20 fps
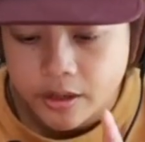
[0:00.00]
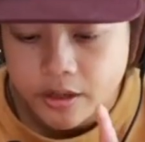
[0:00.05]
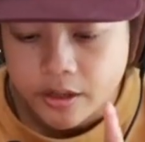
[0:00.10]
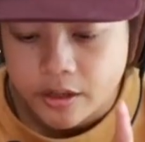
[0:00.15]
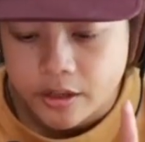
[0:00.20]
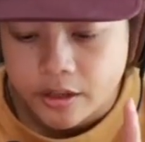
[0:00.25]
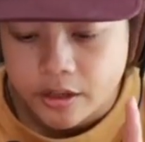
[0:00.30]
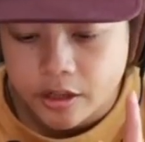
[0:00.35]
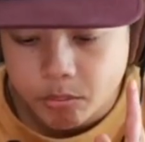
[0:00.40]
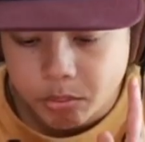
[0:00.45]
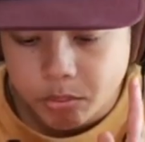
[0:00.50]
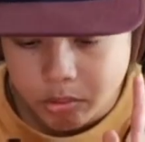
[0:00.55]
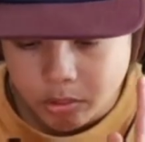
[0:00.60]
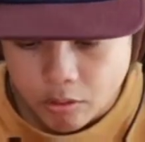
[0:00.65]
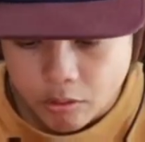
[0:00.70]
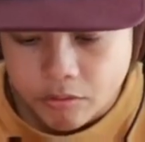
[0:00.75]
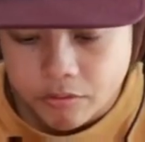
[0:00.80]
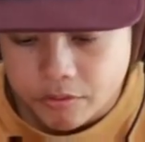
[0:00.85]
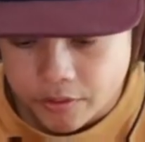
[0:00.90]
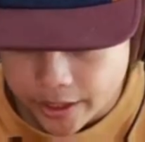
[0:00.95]
your
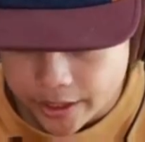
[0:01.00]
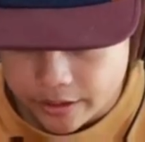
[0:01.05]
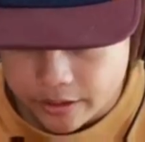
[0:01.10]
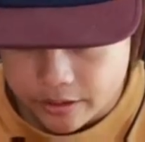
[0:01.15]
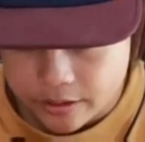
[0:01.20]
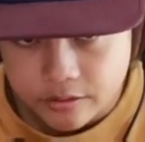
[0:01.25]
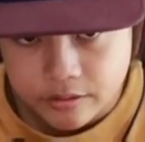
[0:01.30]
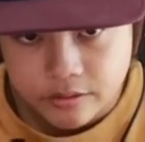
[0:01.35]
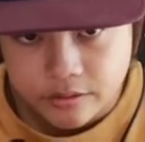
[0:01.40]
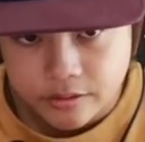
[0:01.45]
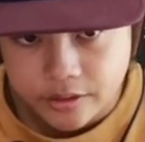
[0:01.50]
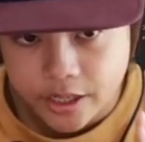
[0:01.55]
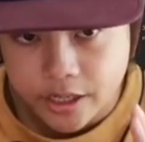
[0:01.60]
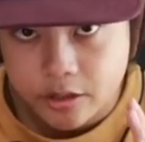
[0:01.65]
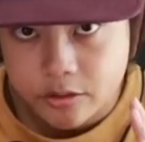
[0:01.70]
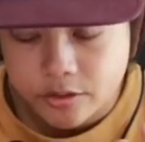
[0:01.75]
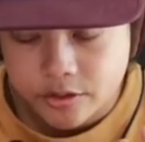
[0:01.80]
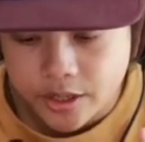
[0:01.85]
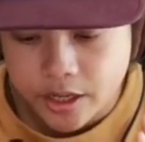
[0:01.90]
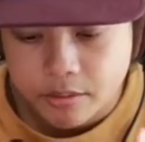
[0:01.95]
profile that you
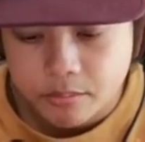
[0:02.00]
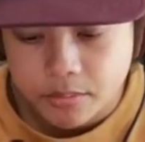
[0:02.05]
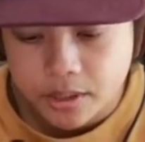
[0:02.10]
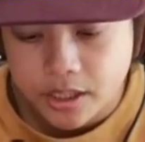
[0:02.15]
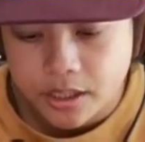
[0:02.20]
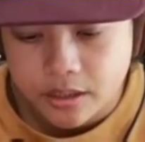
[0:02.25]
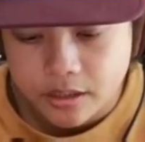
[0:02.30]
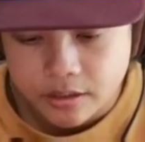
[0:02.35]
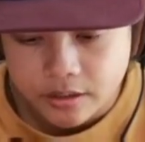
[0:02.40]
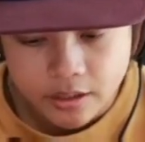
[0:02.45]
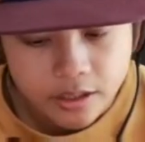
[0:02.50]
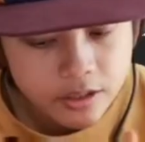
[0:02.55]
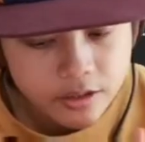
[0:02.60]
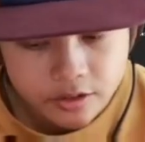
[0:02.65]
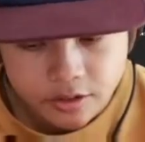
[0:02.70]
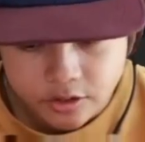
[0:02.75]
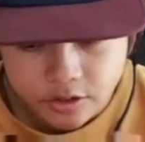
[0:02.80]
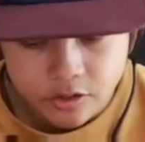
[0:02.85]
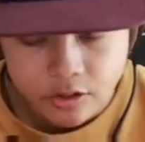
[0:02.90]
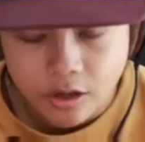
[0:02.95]
sent me is
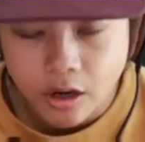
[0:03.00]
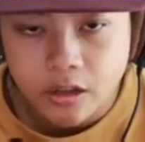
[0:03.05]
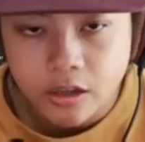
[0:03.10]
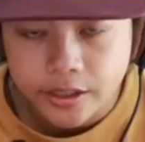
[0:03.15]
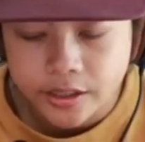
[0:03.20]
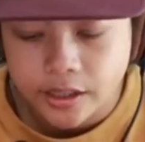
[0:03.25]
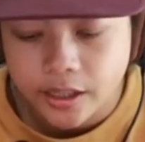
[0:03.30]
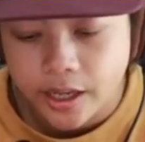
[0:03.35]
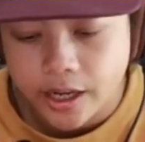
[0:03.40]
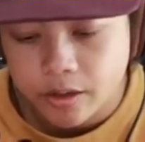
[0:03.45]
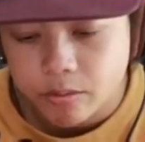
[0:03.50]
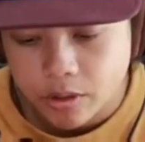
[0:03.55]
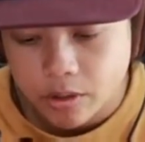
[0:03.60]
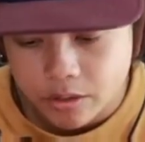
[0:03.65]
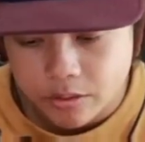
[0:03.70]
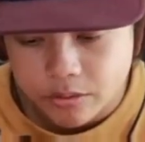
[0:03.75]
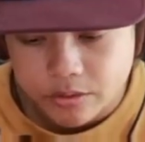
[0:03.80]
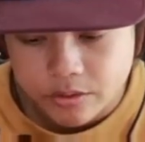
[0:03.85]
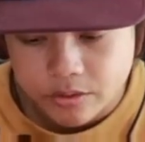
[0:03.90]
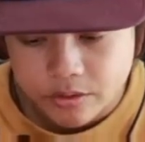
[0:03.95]
a solid light
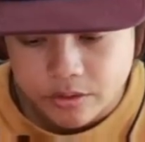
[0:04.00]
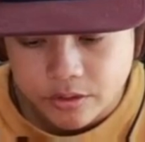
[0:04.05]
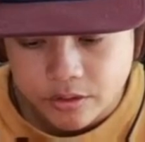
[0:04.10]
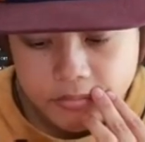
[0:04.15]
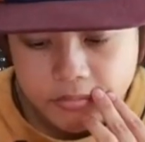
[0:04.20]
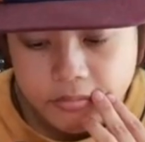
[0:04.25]
roast,